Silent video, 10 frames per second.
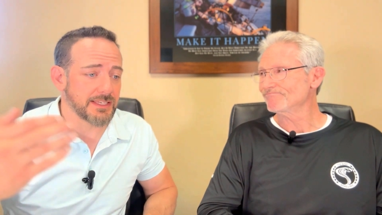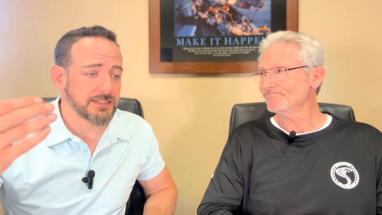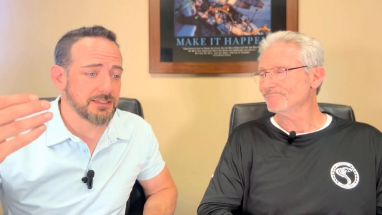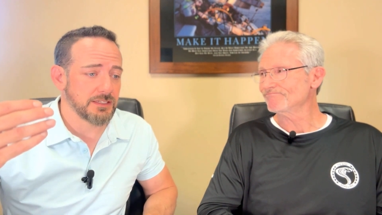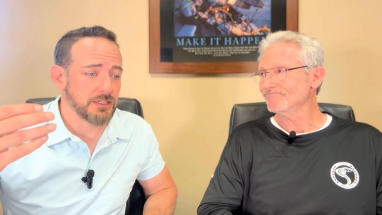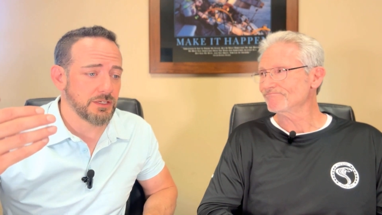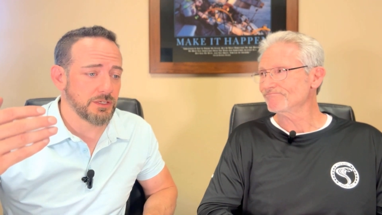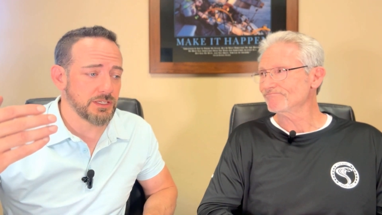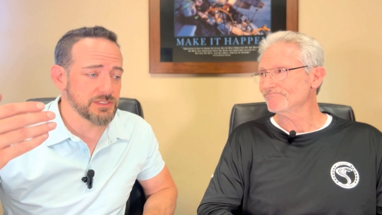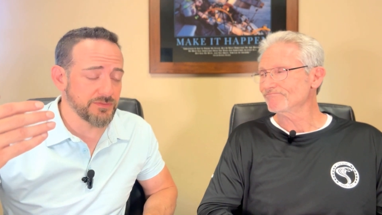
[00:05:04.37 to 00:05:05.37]
Speaker 1: that
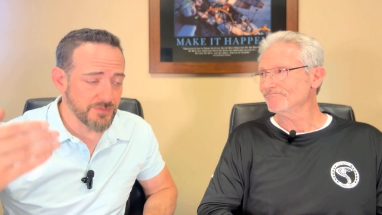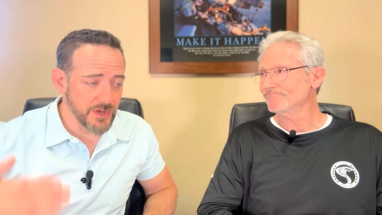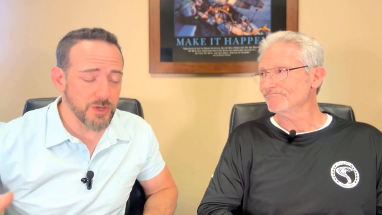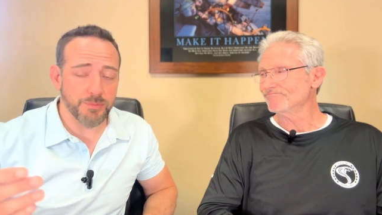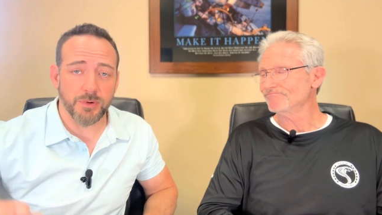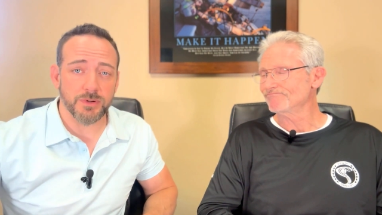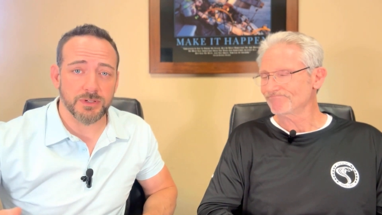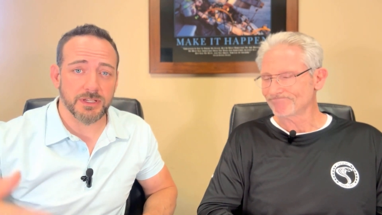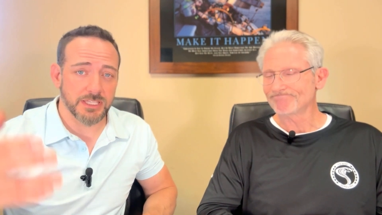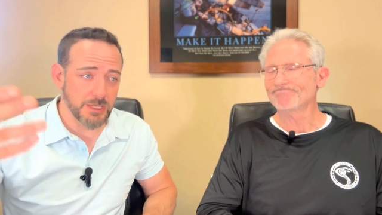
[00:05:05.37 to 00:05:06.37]
is very
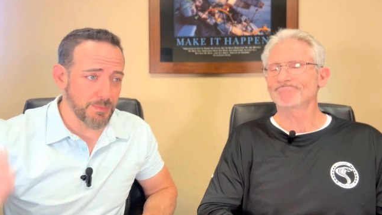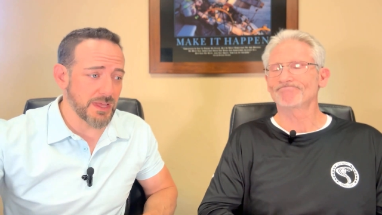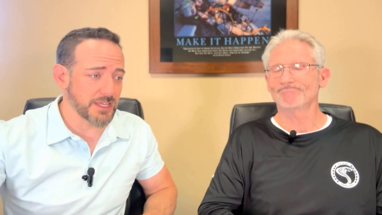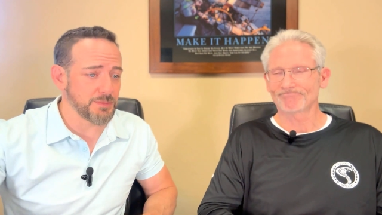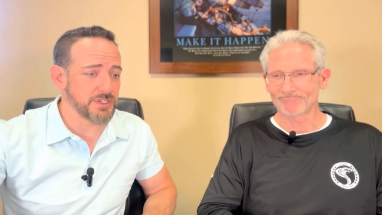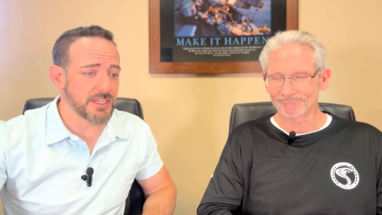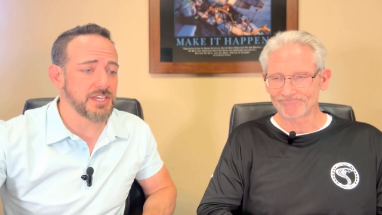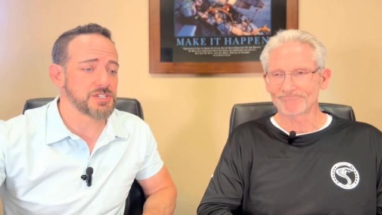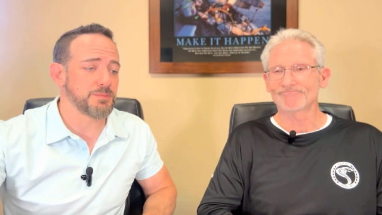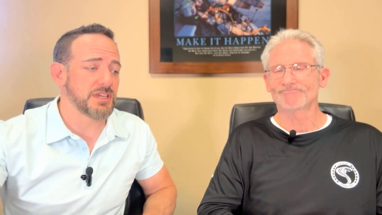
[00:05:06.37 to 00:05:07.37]
important. Keep up that
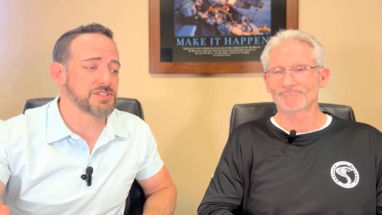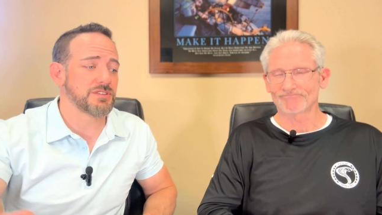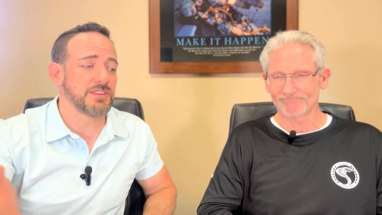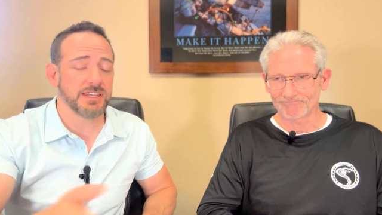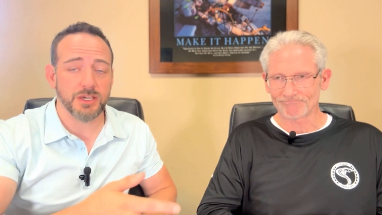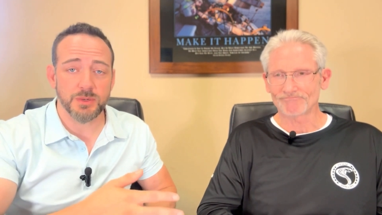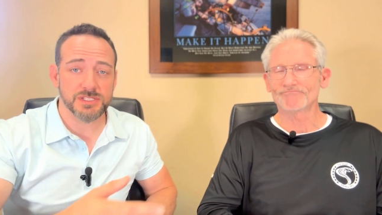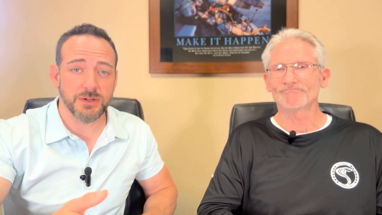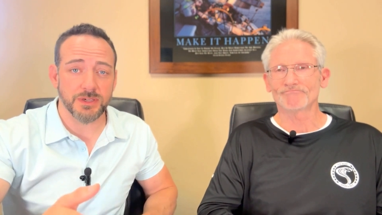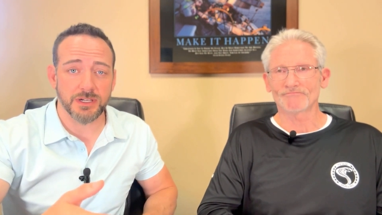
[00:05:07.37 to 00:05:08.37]
communication. Make sure they know
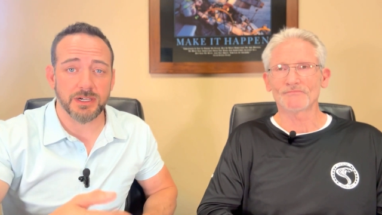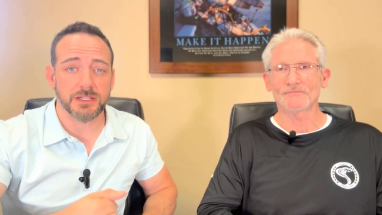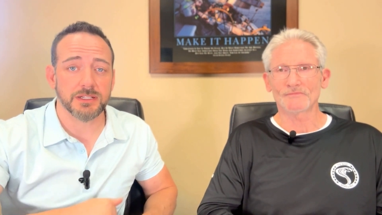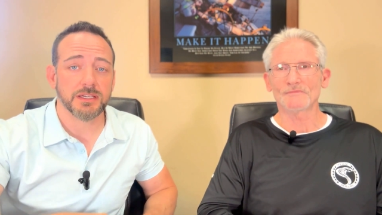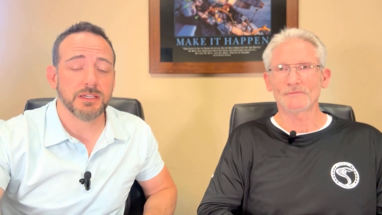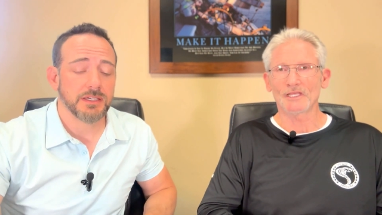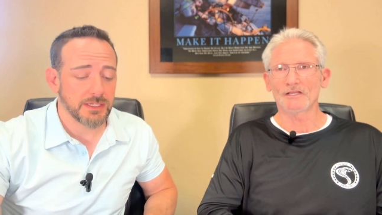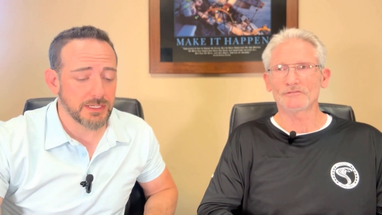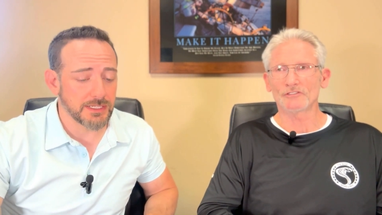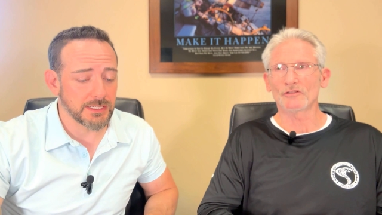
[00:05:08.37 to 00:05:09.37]
what's going on.
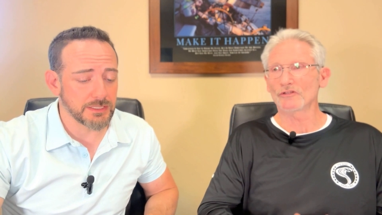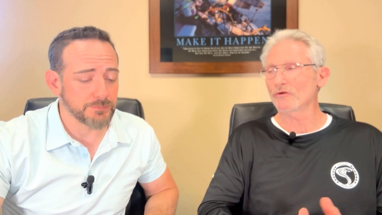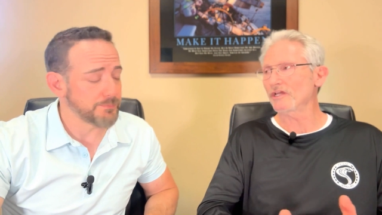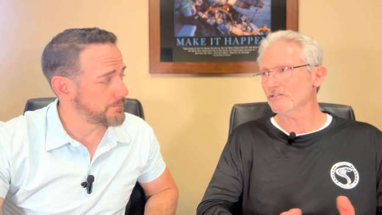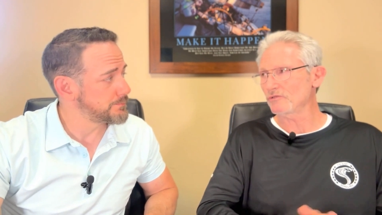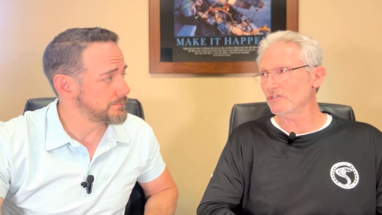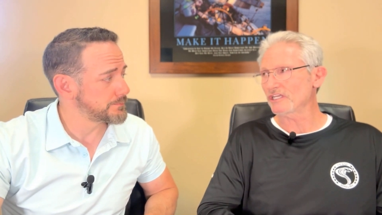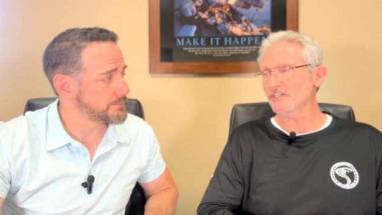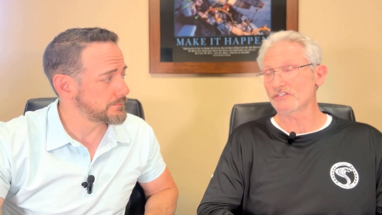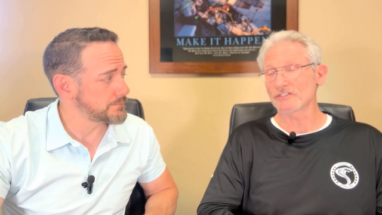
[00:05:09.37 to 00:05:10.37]
Speaker 2: Yeah, uh, you're right.
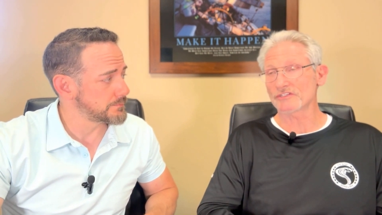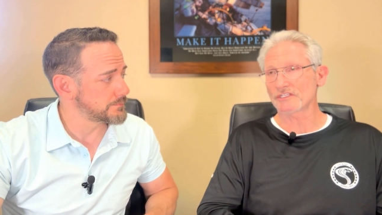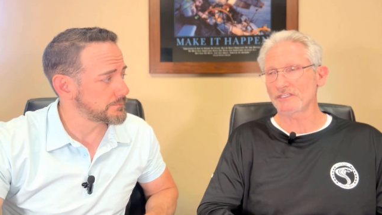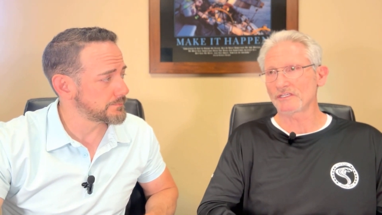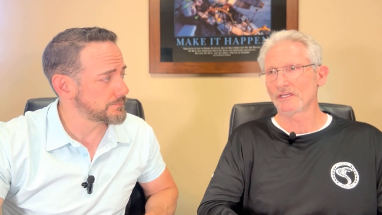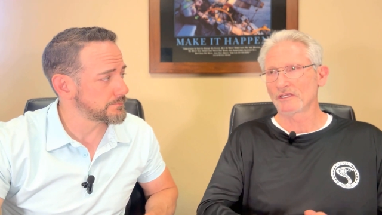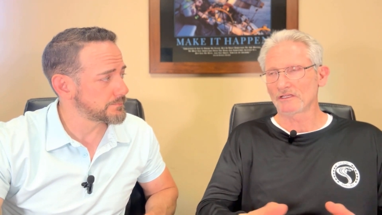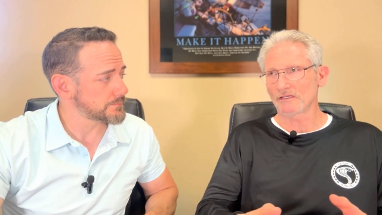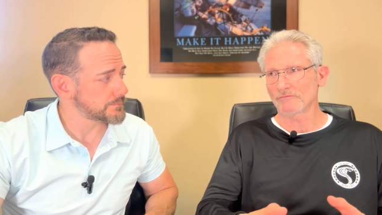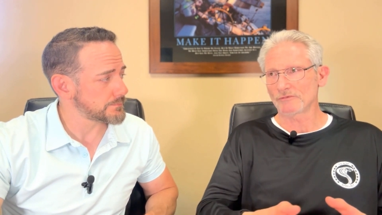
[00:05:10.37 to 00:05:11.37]
Communication is key
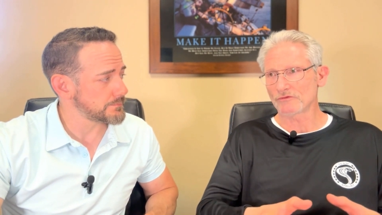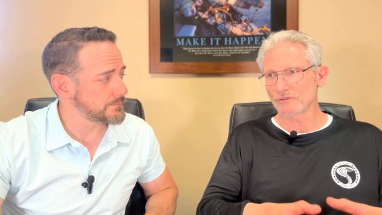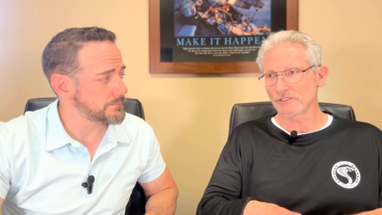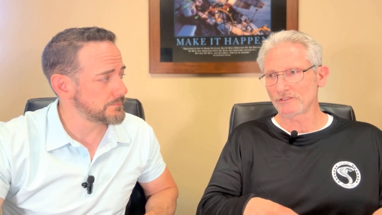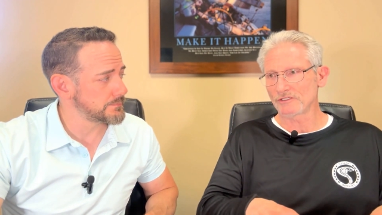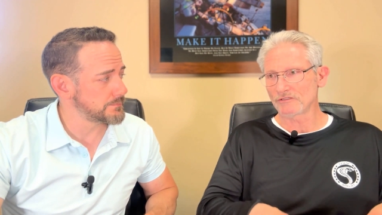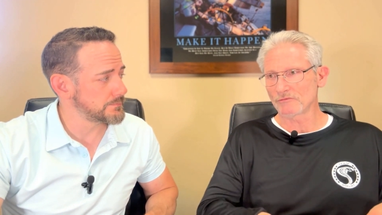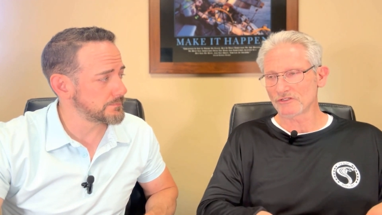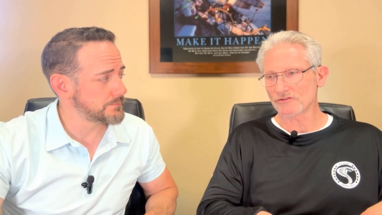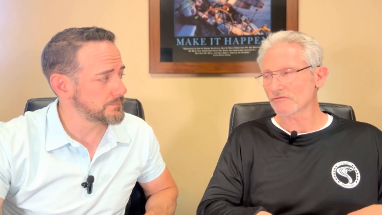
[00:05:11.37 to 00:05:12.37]
uh, between the
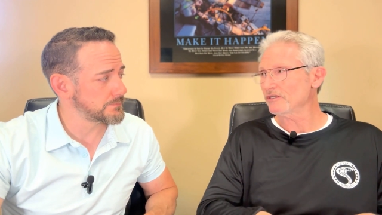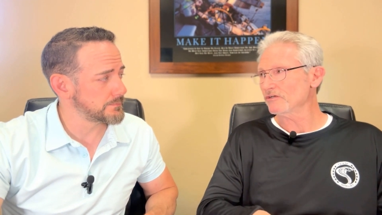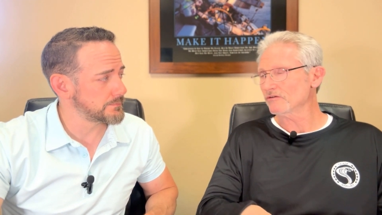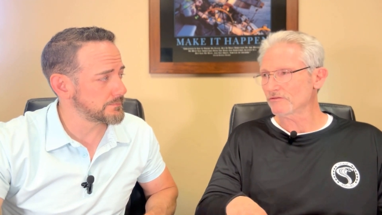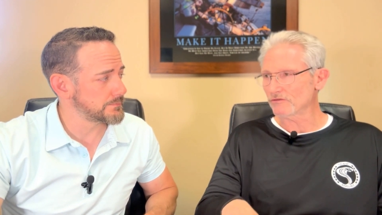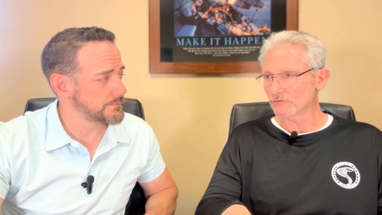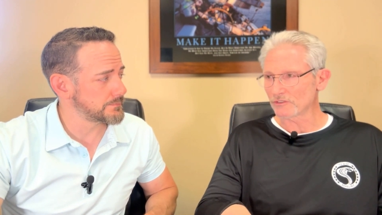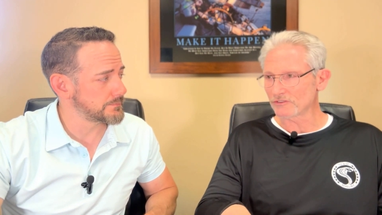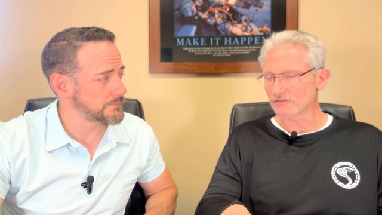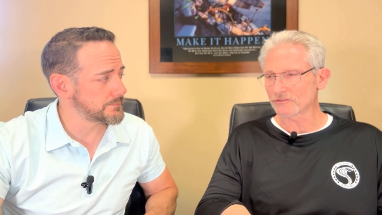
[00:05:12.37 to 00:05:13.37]
administrator, the
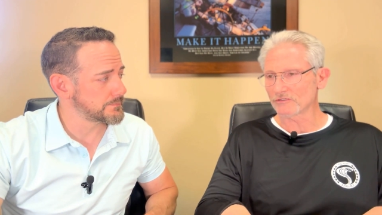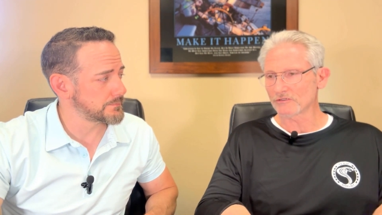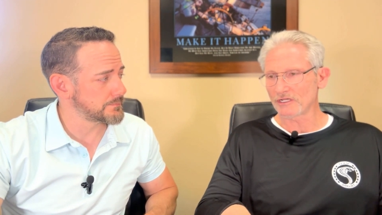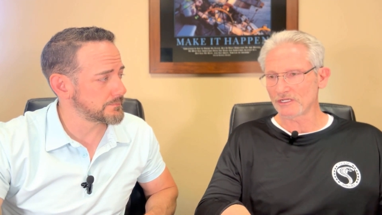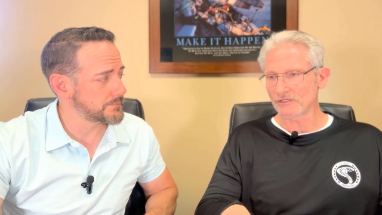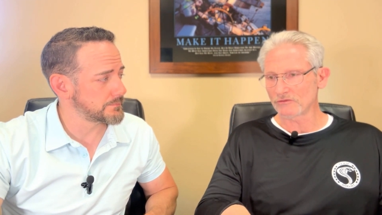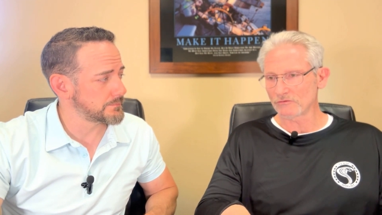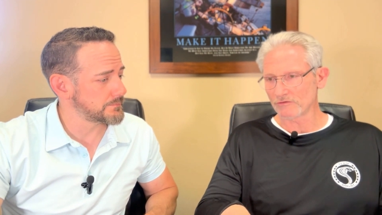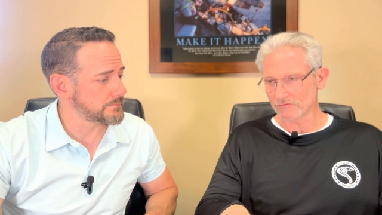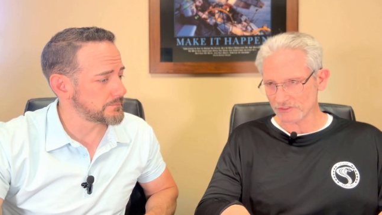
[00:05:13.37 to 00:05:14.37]
realtor, and
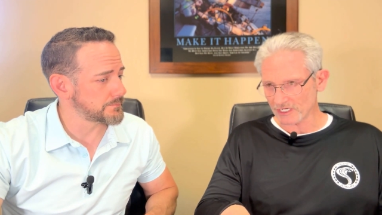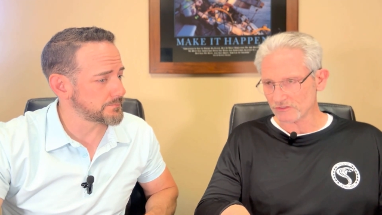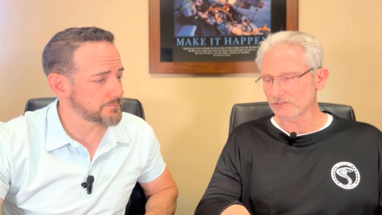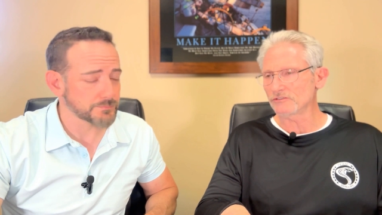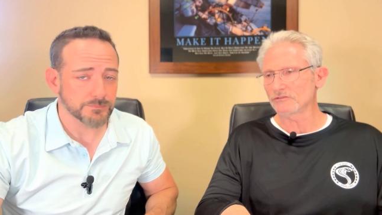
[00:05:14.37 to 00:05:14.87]
whoever's actually